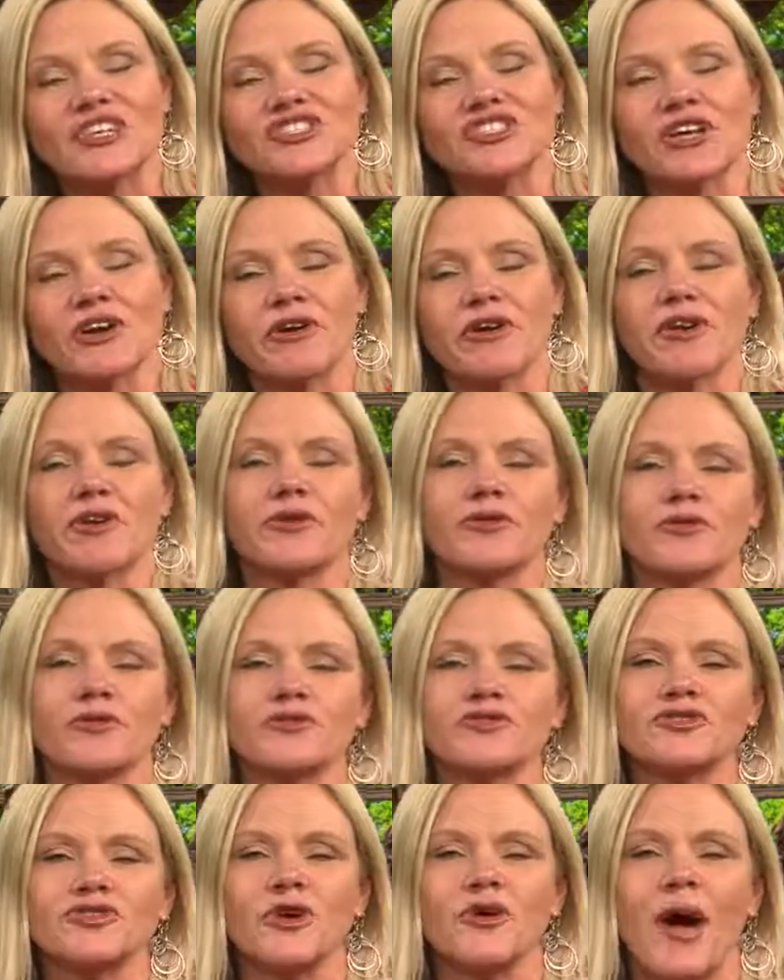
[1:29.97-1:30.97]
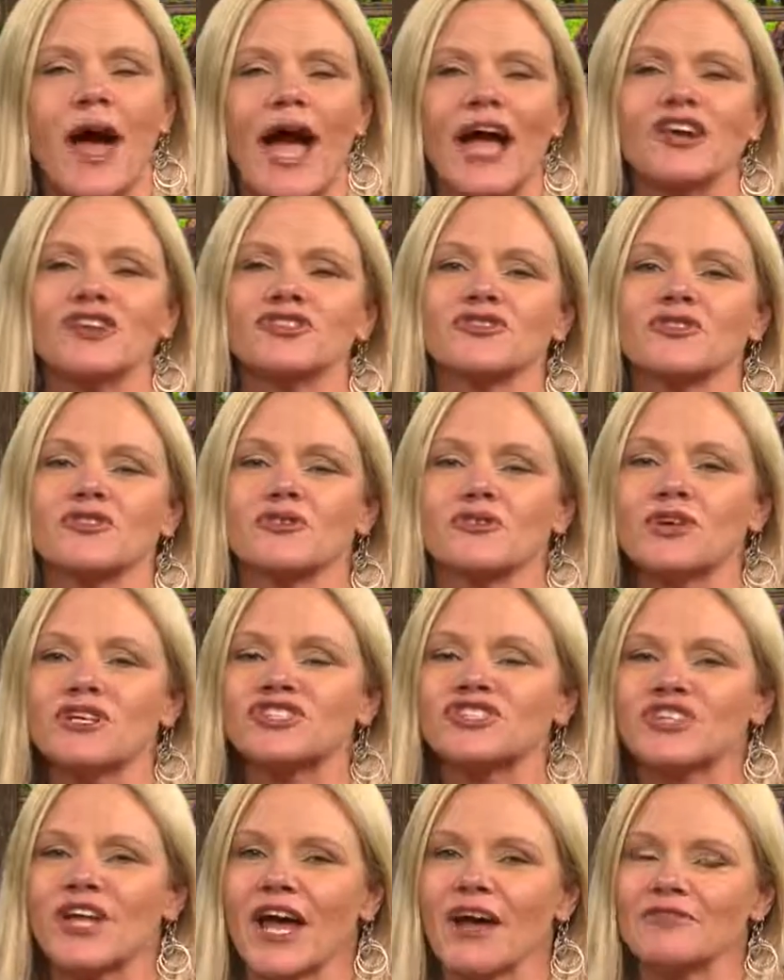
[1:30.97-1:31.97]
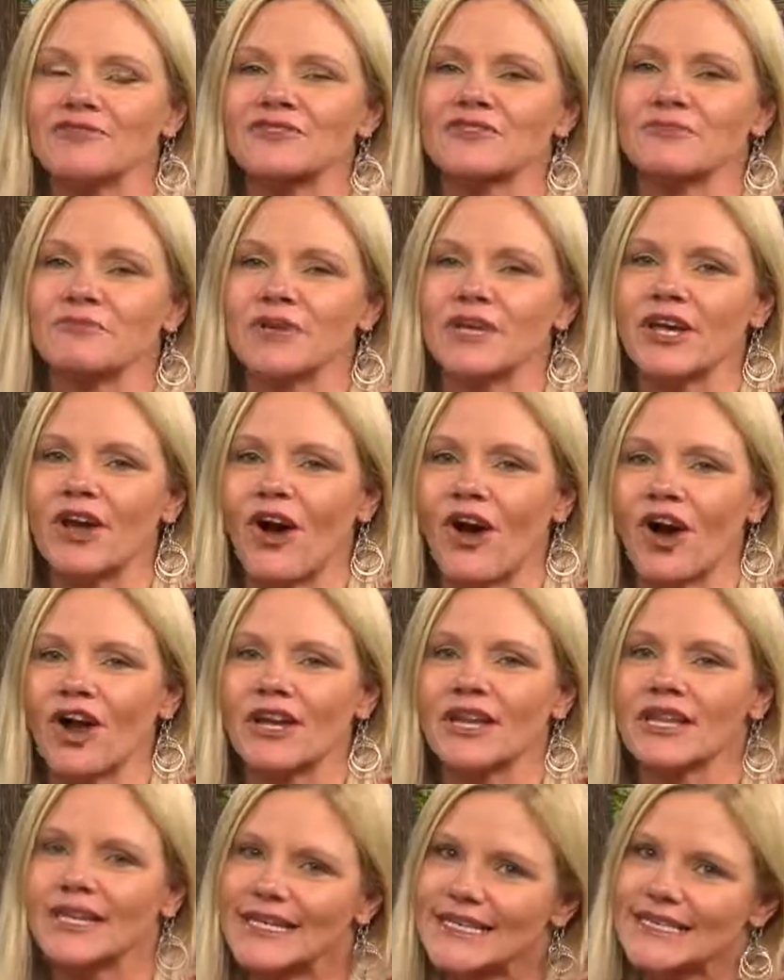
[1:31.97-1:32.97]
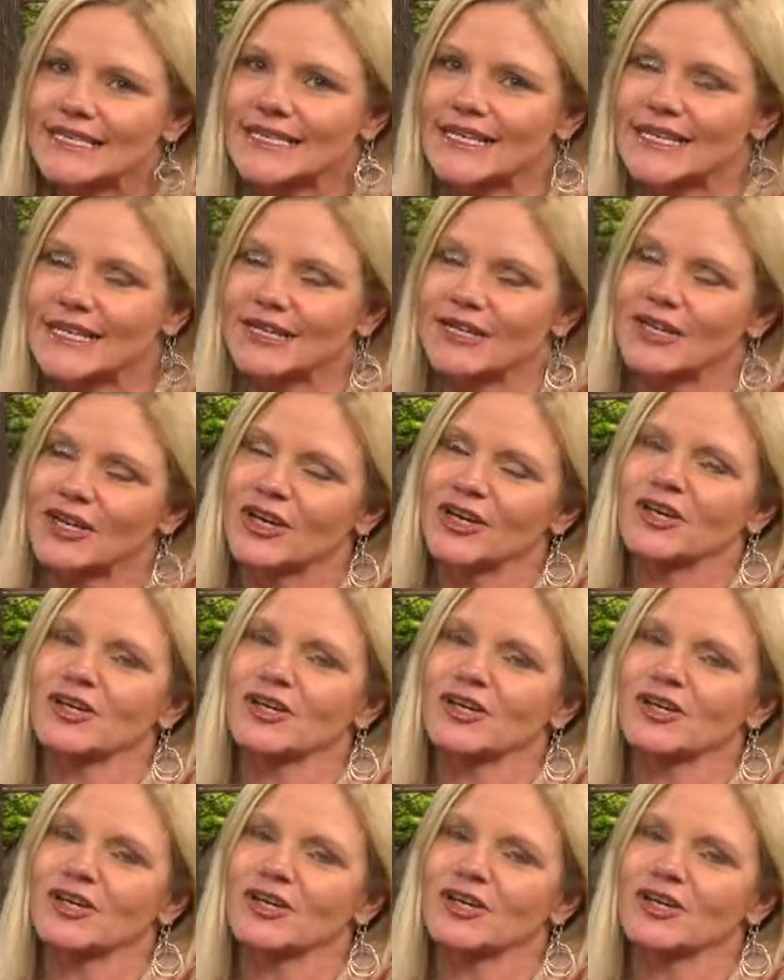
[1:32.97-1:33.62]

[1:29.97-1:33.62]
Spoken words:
JerryCaruso actually reached out to me on LinkedIn.